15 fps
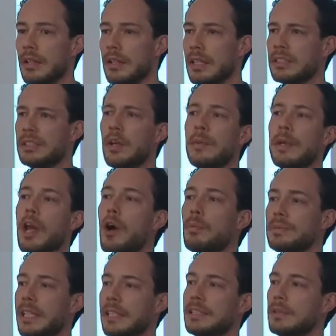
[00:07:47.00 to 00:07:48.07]
There's so many
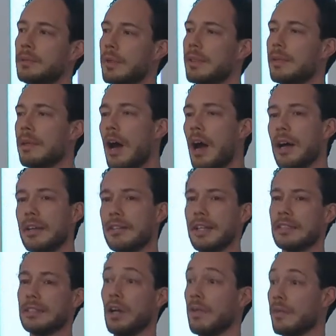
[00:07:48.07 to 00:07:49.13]
objects in the world, and
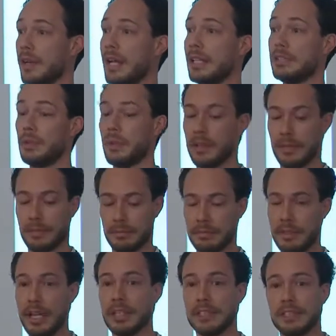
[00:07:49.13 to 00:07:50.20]
architecture over the last 20
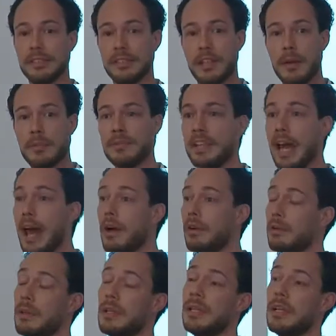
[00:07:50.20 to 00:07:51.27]
years has dumbed
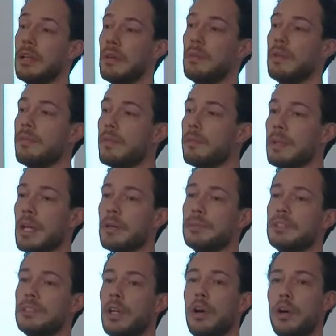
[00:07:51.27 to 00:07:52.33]
down. We've become
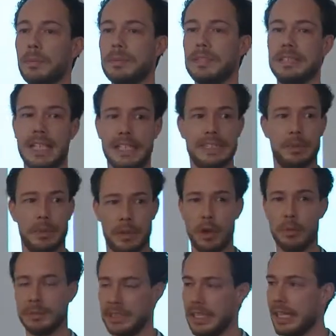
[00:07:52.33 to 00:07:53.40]
so obsessed with
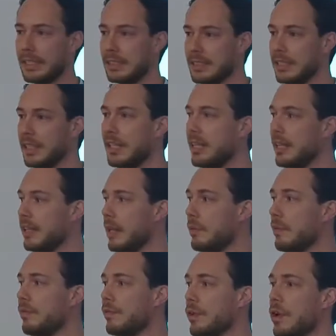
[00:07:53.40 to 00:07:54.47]
objects that
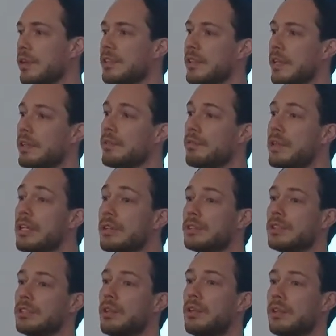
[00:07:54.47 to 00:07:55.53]
we've forgotten that the real
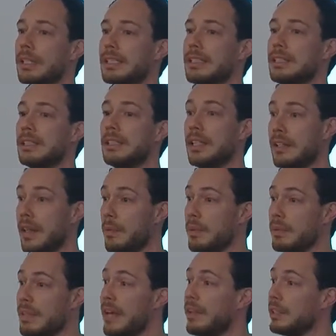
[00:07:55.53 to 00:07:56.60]
stories that we
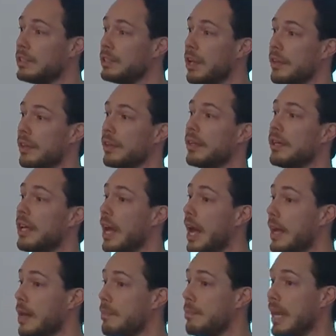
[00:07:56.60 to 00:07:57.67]
tell each other
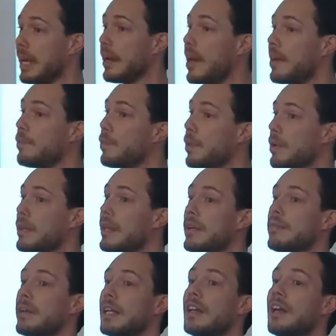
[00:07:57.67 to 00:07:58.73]
and that make life worth
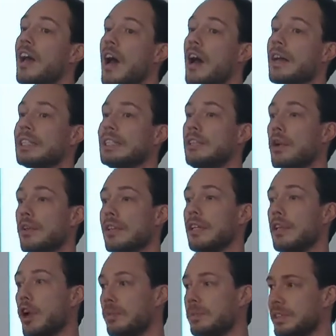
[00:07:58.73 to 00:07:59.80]
living are actually not in
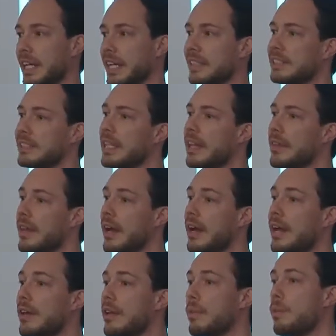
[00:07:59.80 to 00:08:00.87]
the objects, they're
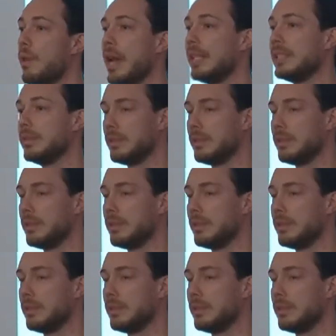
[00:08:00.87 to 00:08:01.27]
in the ways